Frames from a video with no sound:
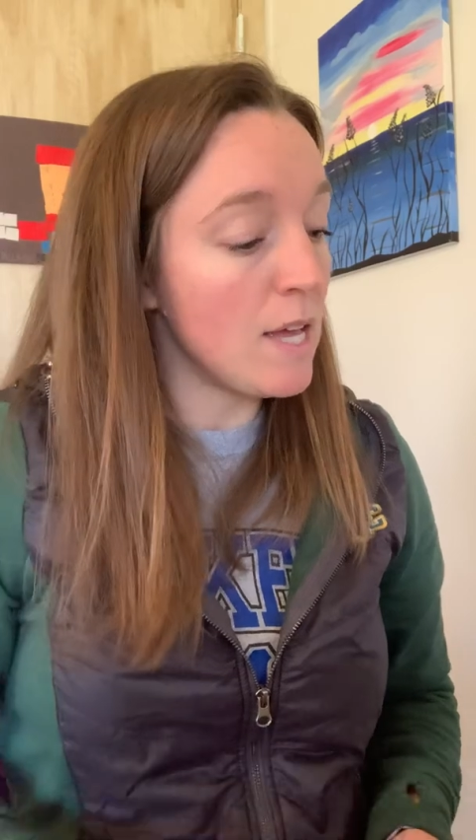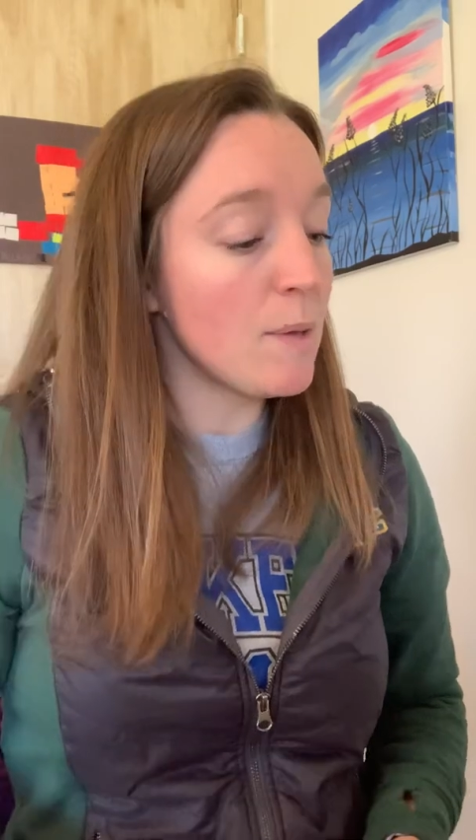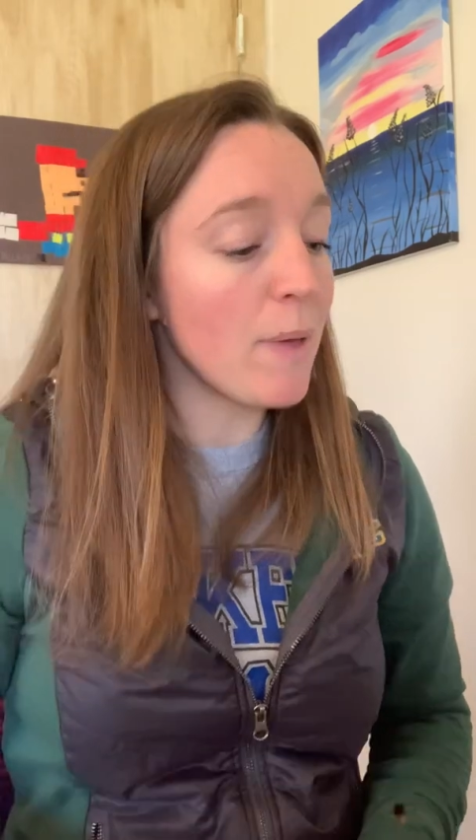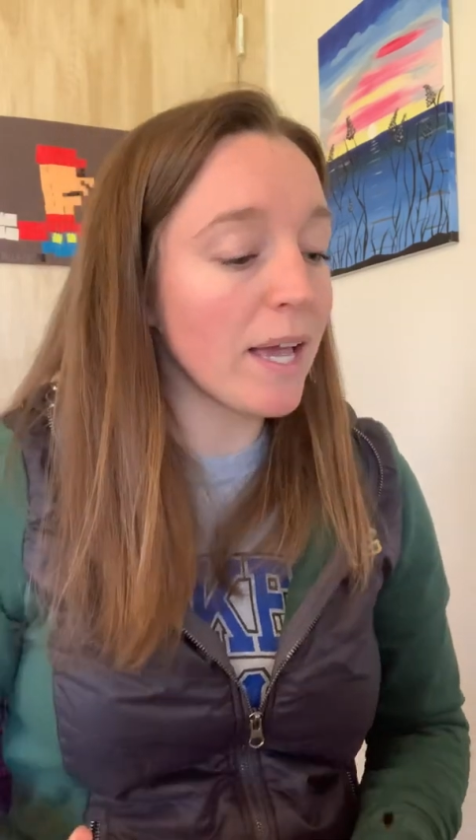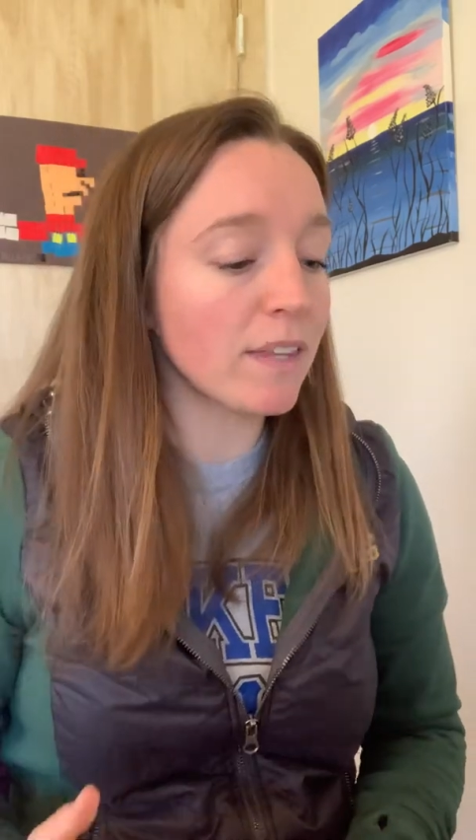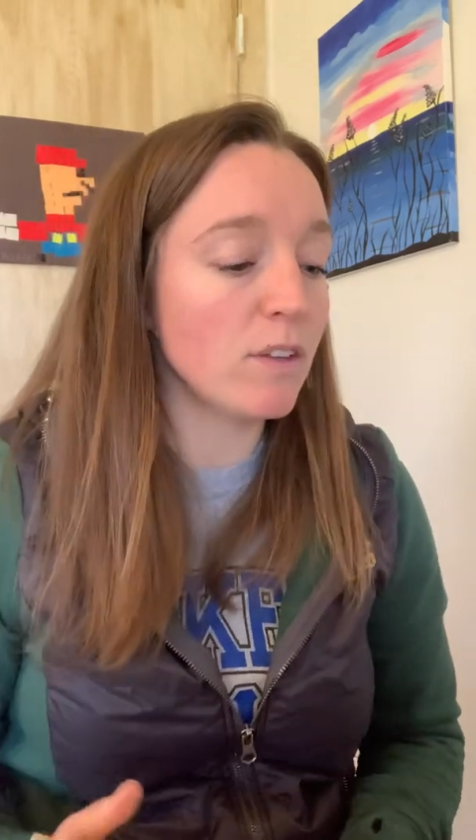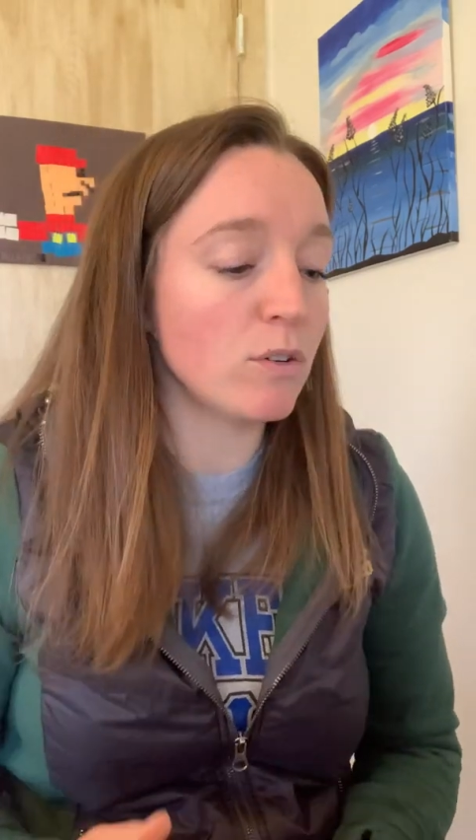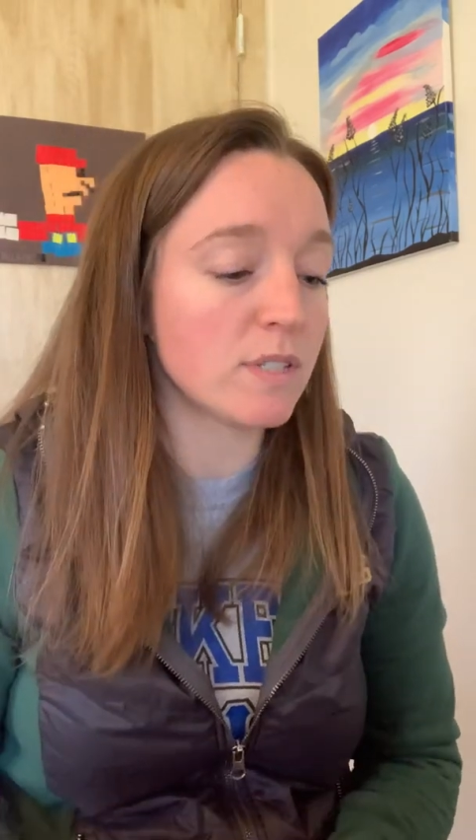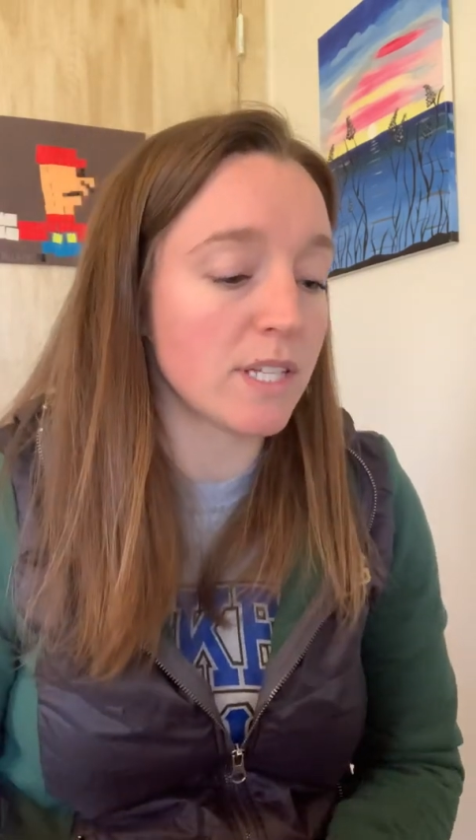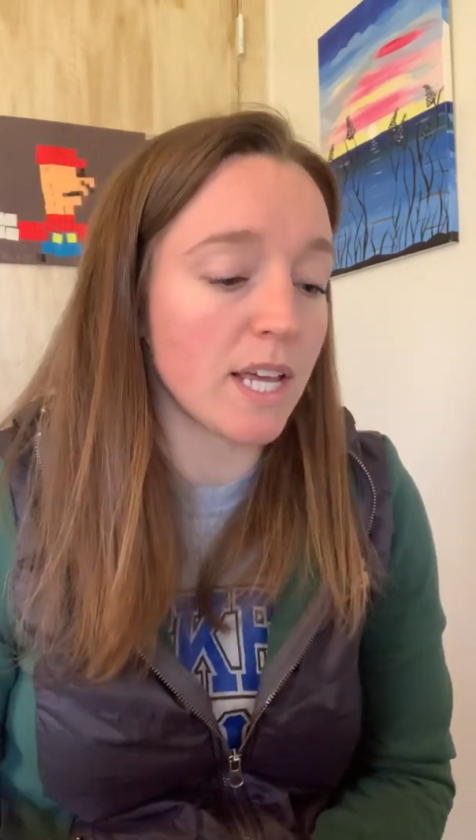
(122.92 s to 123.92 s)
Back in
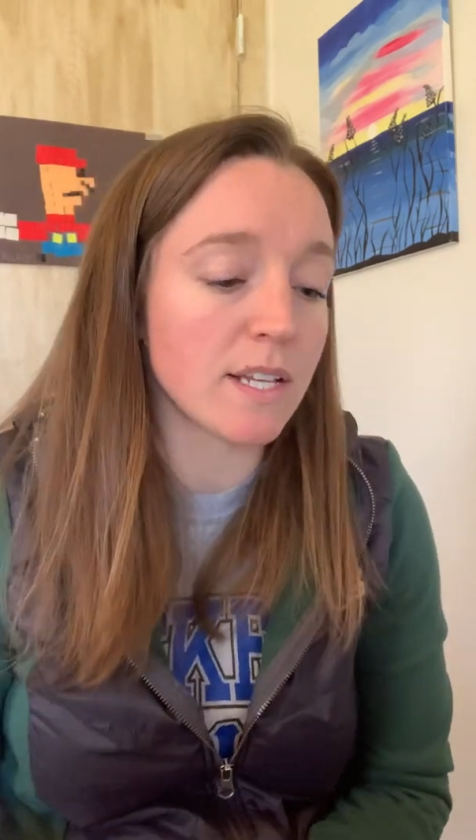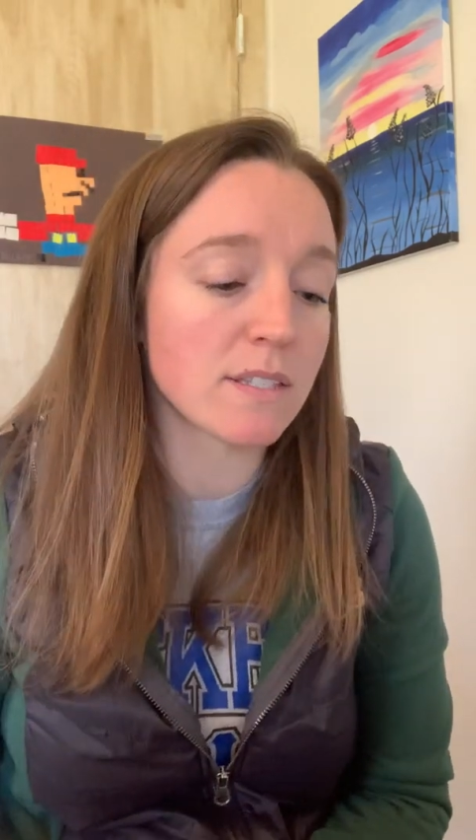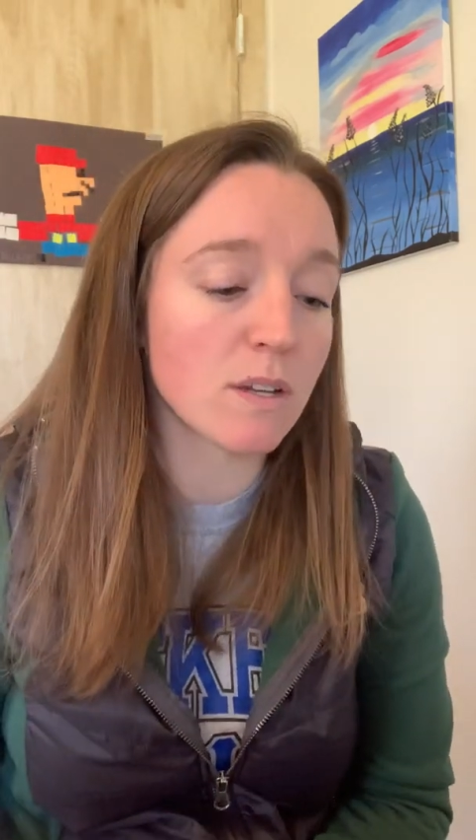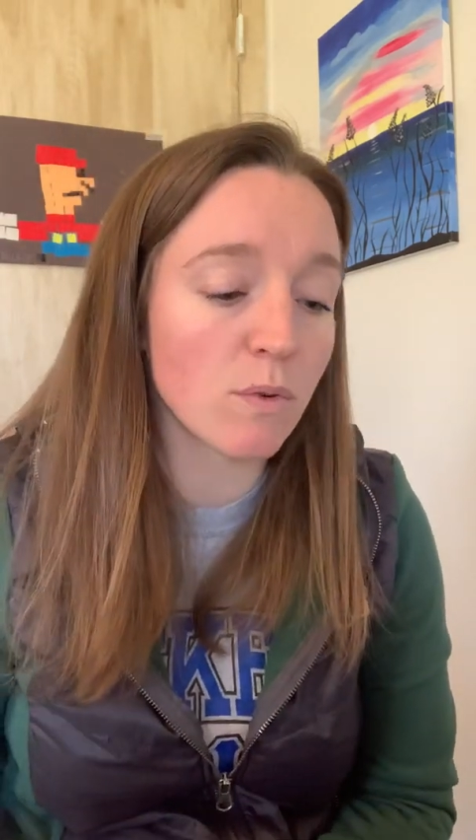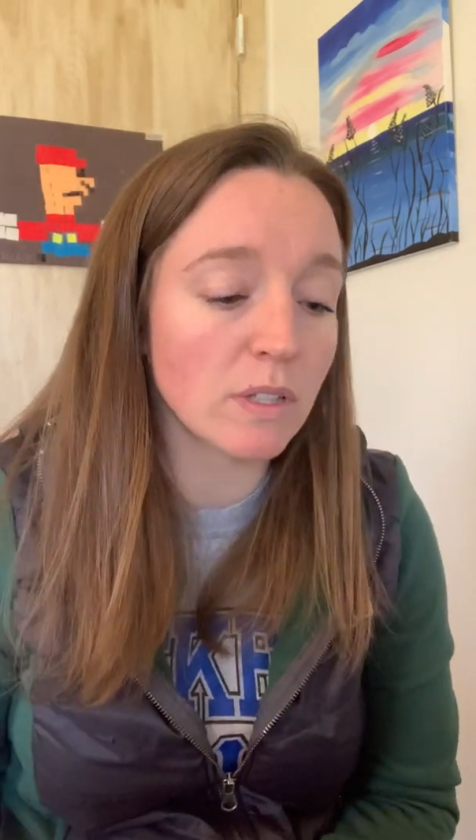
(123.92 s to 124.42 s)
those days, there were